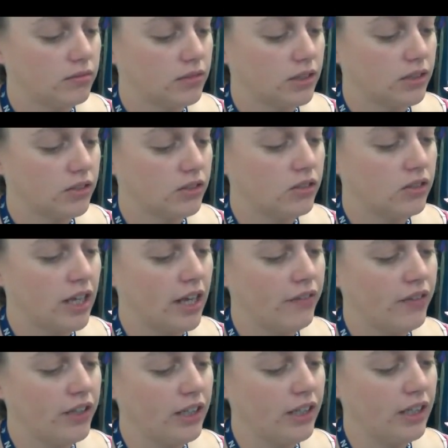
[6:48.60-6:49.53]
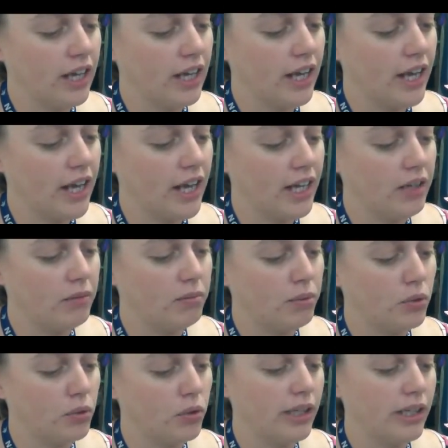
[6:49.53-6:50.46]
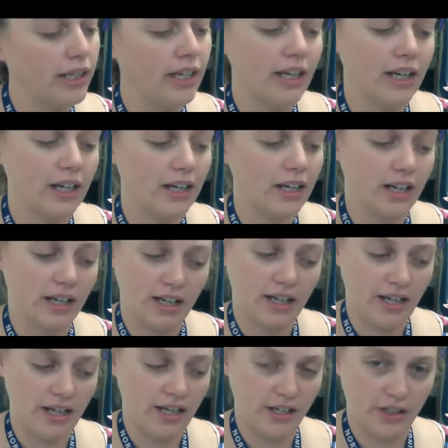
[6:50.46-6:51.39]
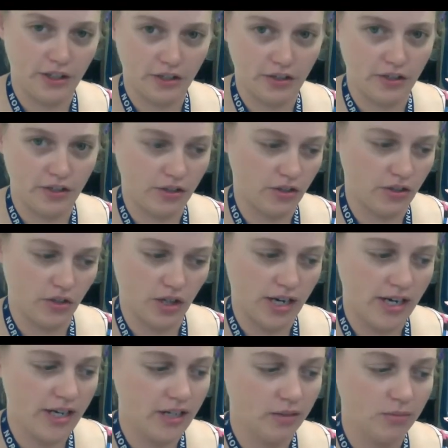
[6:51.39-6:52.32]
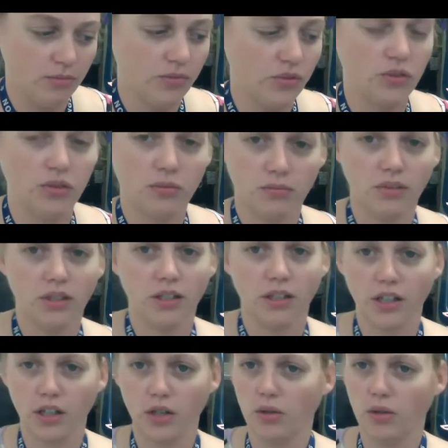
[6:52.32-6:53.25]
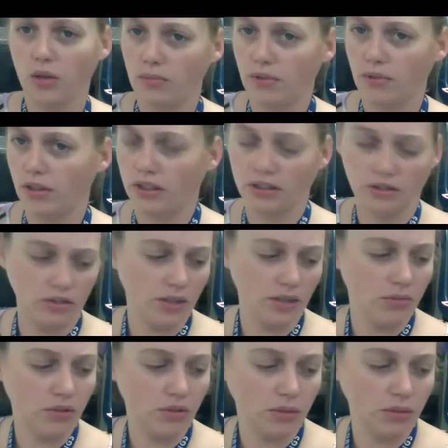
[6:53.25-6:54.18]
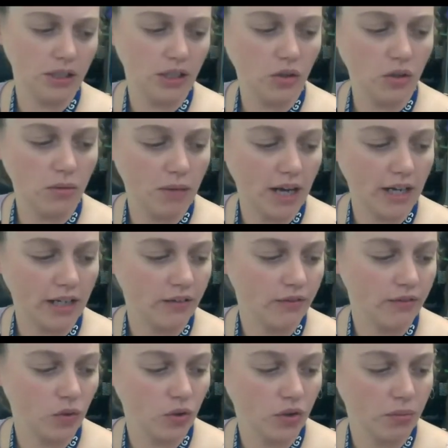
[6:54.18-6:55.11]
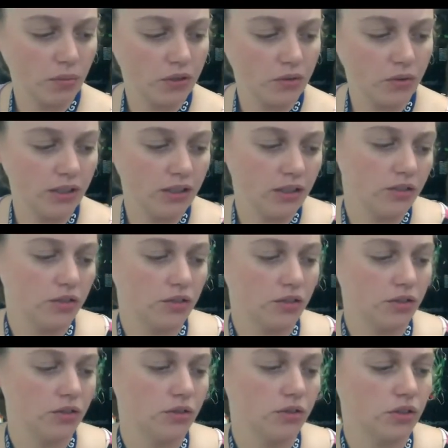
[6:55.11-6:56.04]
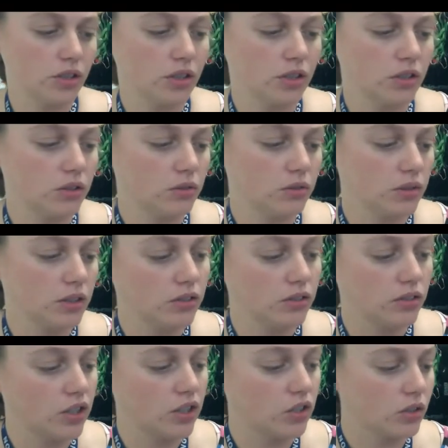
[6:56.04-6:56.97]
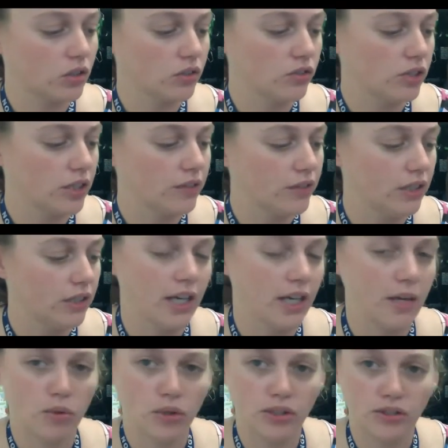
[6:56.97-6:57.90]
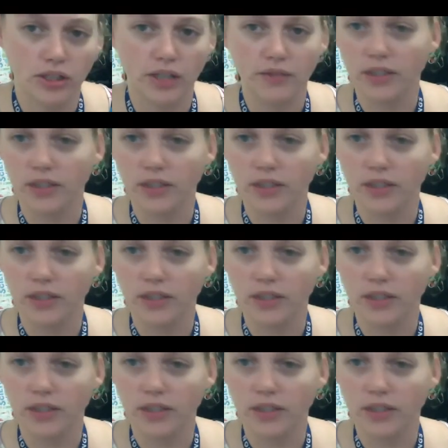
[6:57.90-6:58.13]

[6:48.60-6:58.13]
78.8 grams. It seems to be going back and forth between those two. So, well, it's settled on 78.7.